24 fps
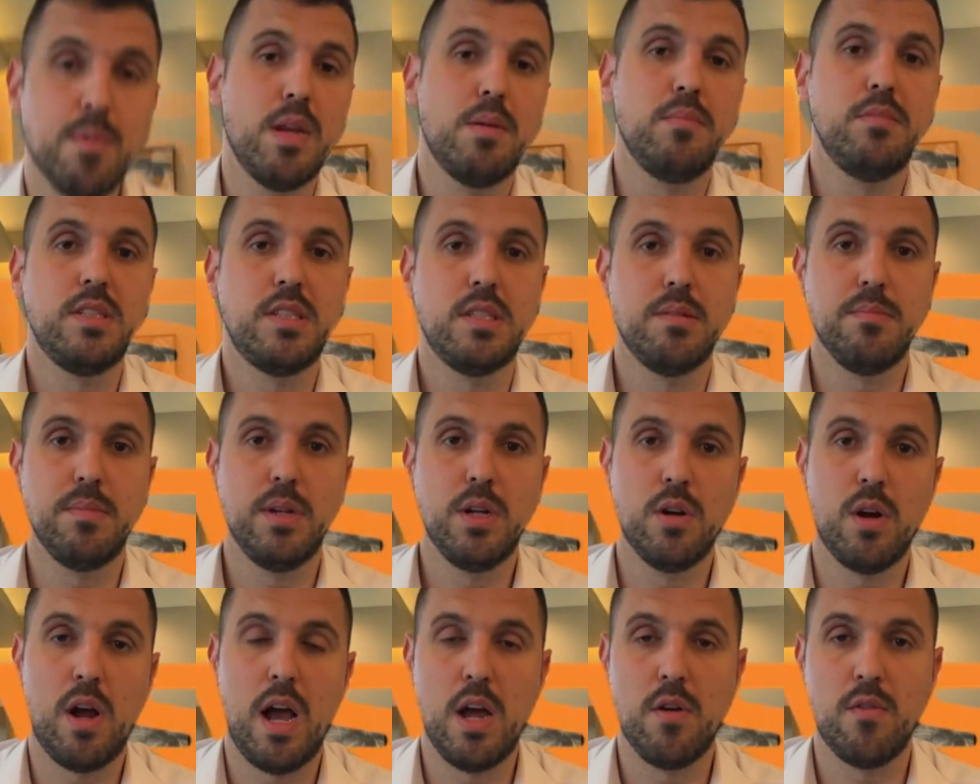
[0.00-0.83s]
name is
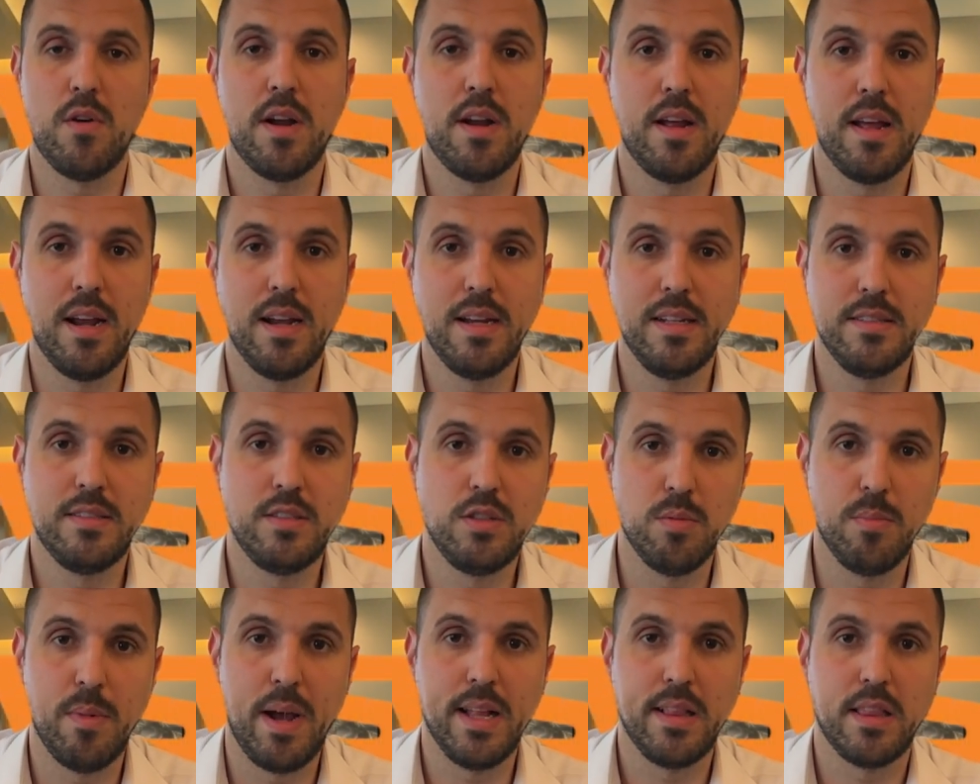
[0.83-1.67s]
Samir. I run
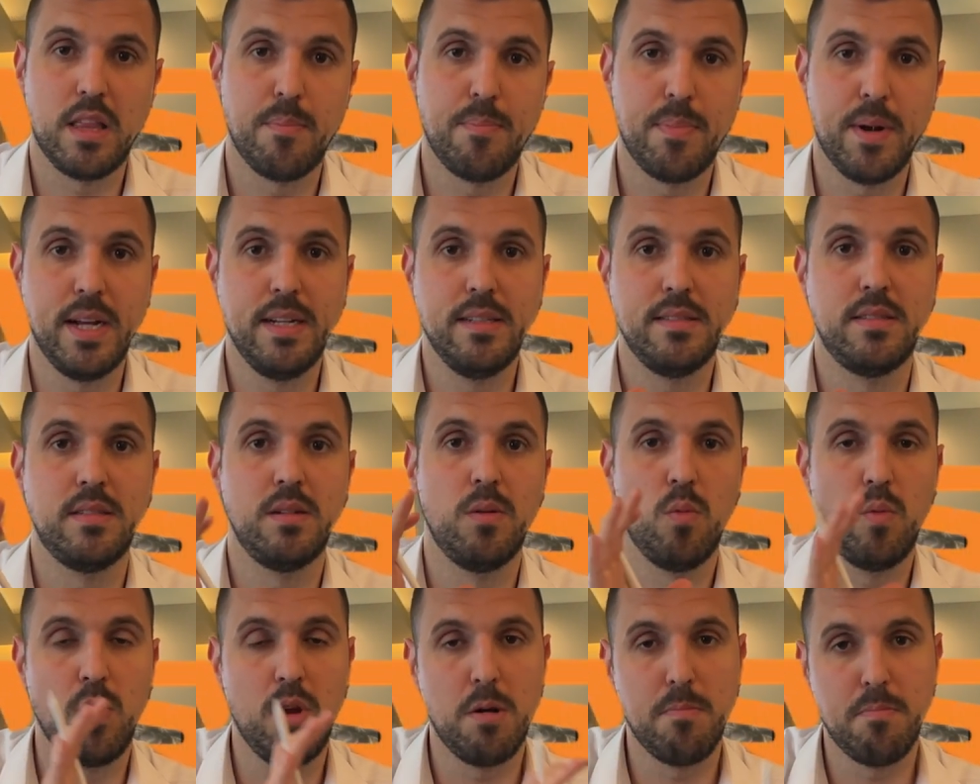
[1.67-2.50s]
Elysium Enterprise.
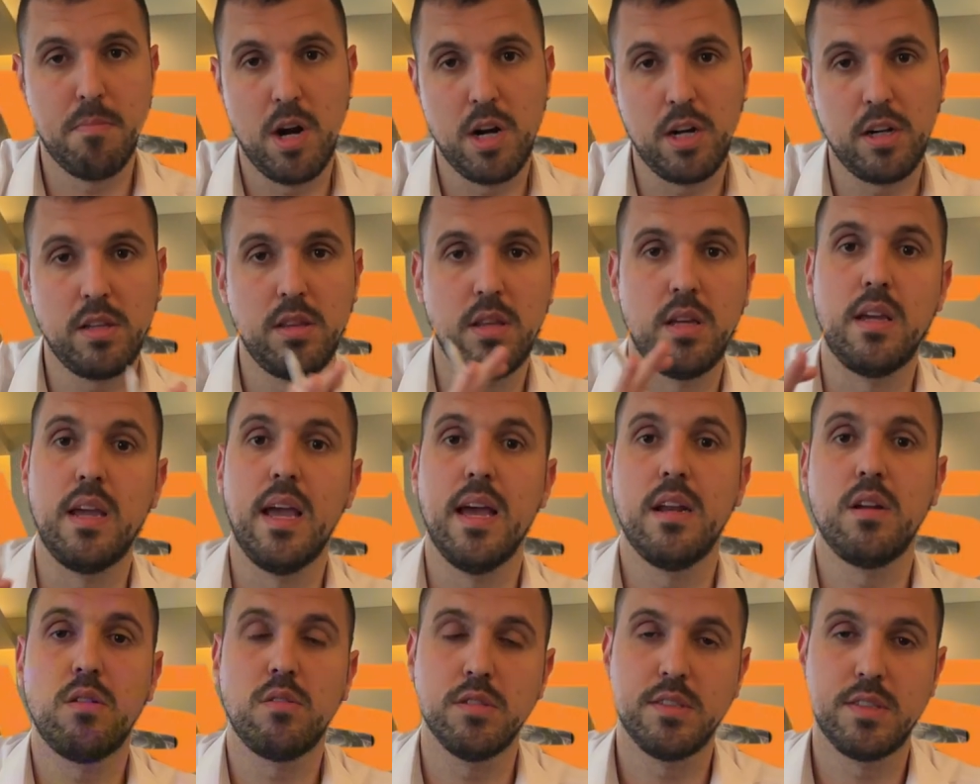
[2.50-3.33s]
We are marketing
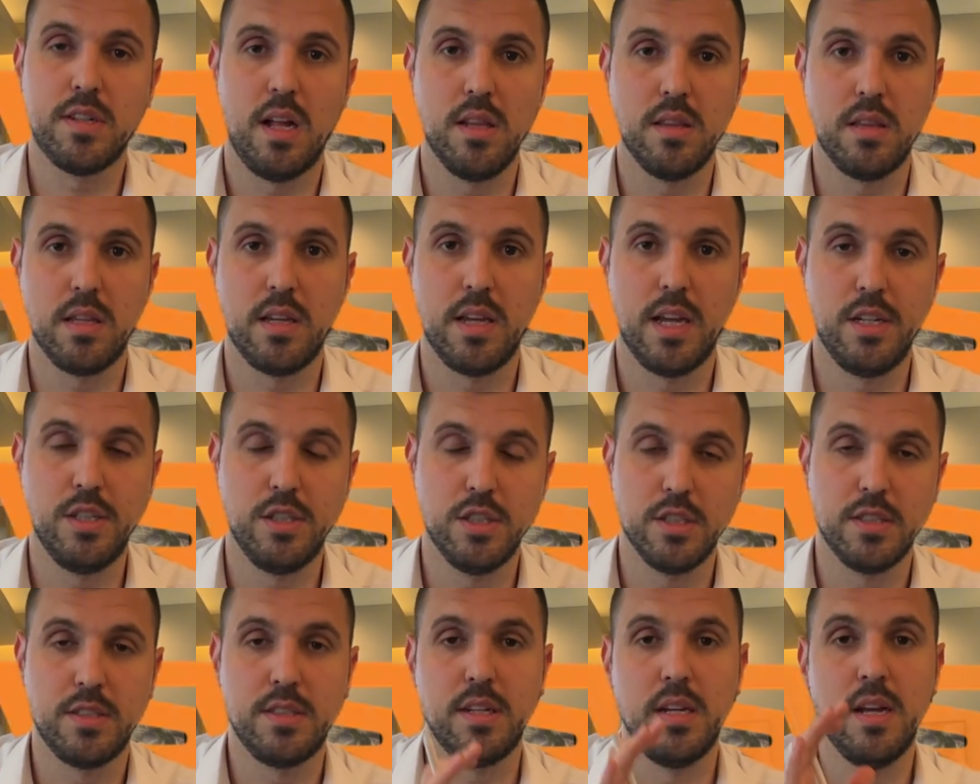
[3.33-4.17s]
and consulting
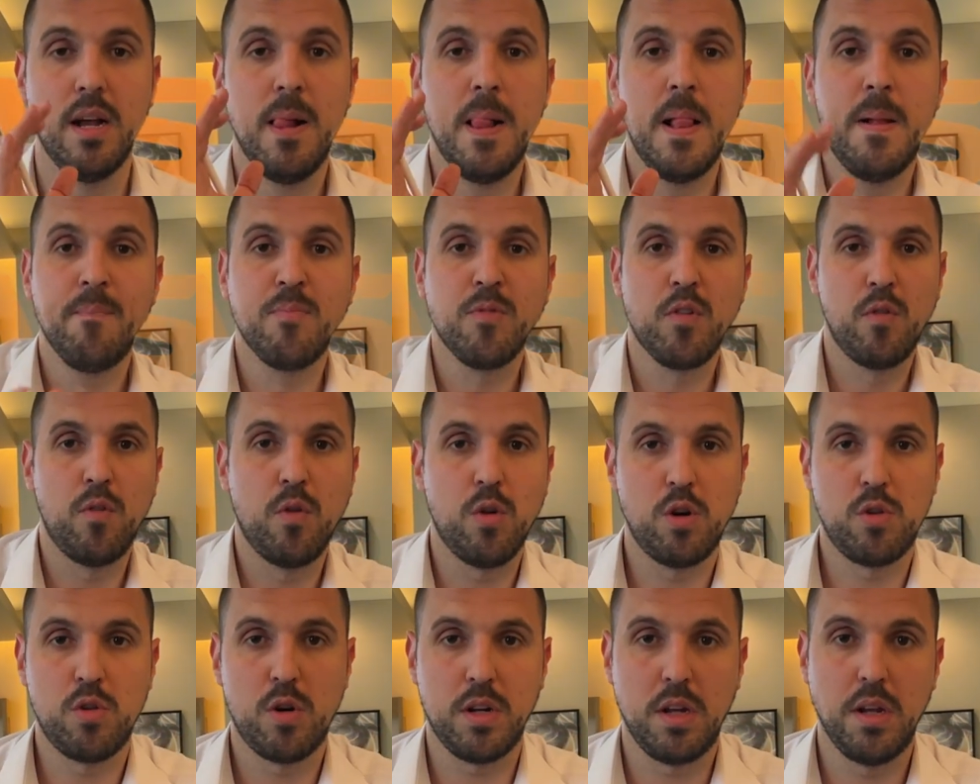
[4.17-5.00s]
agency
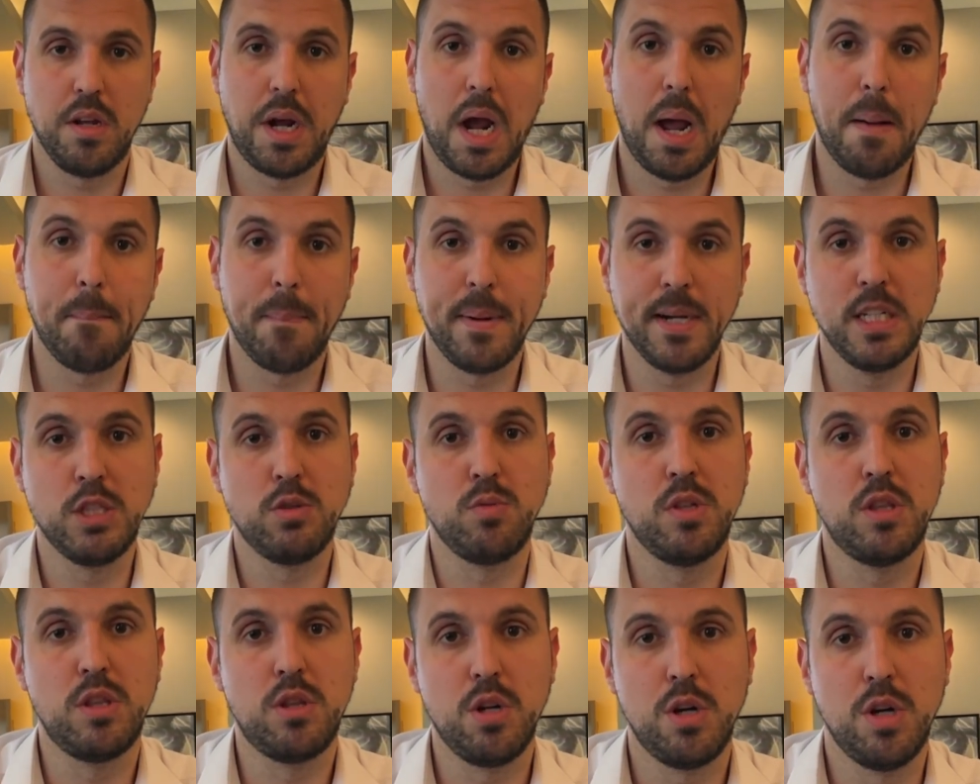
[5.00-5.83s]
for trucking companies
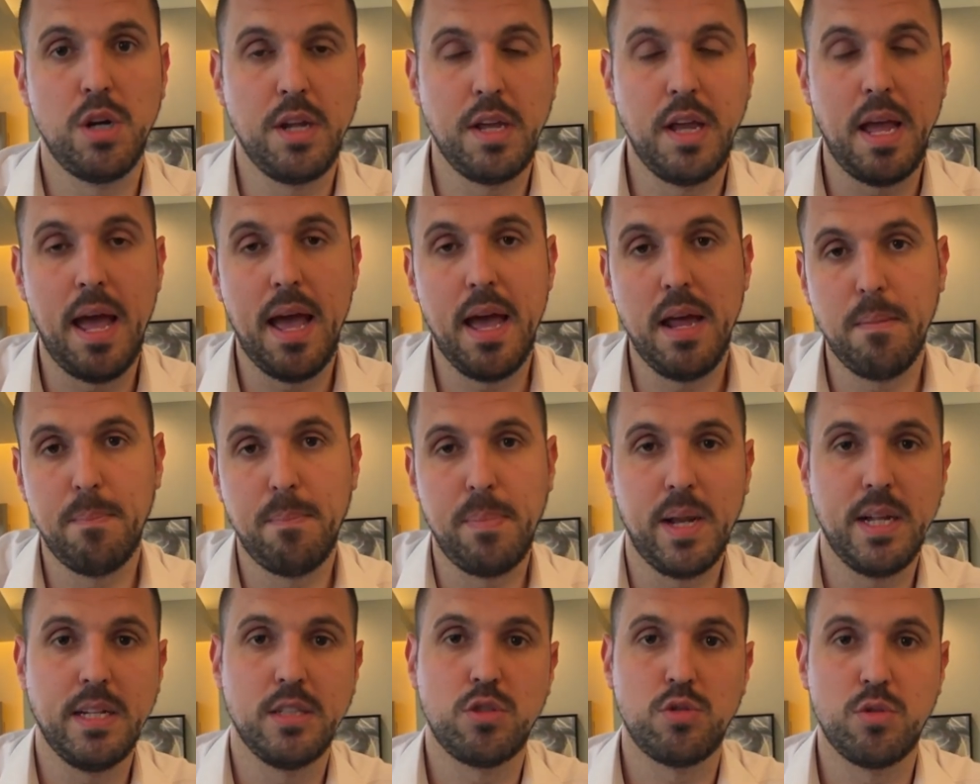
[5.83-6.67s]
with 30 and
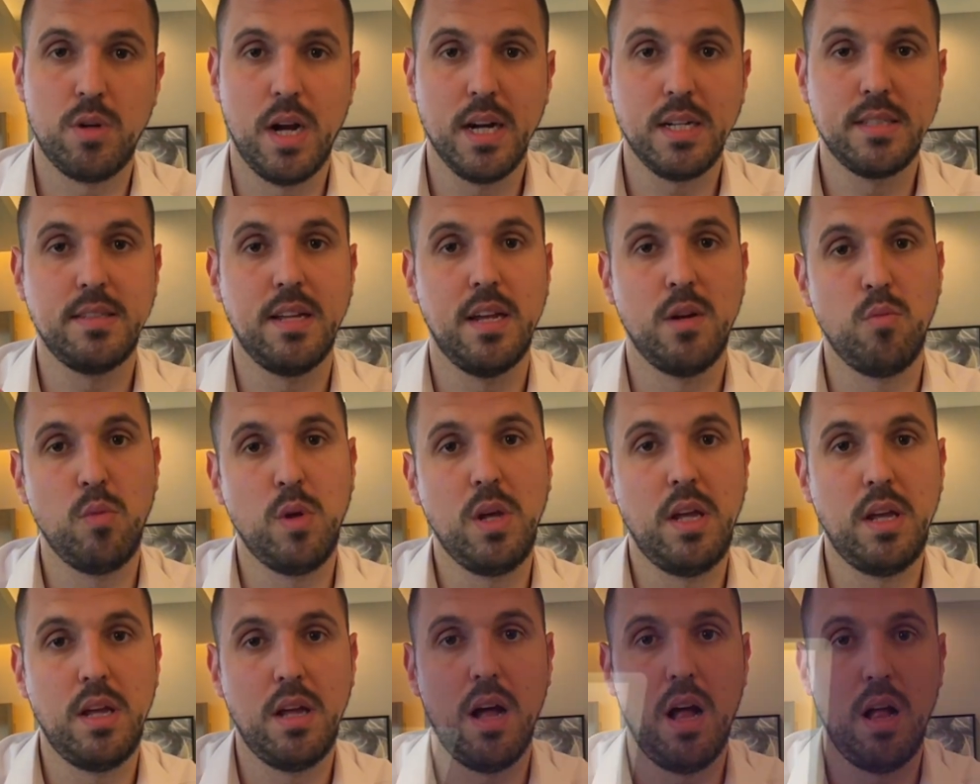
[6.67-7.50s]
plus trucks, and
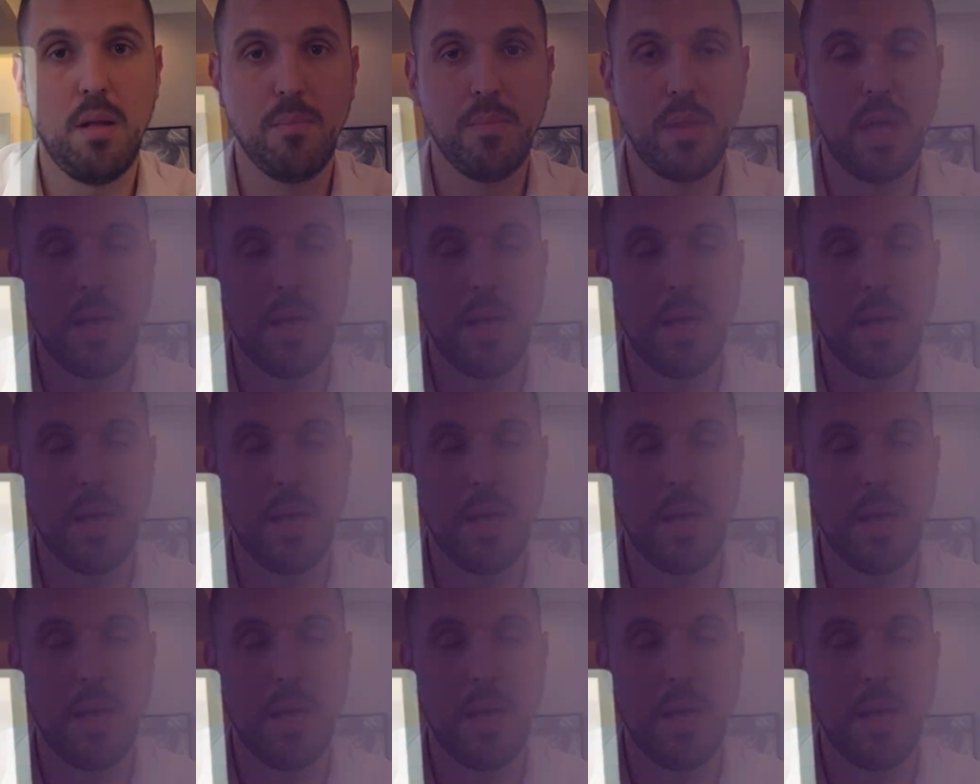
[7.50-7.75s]
we help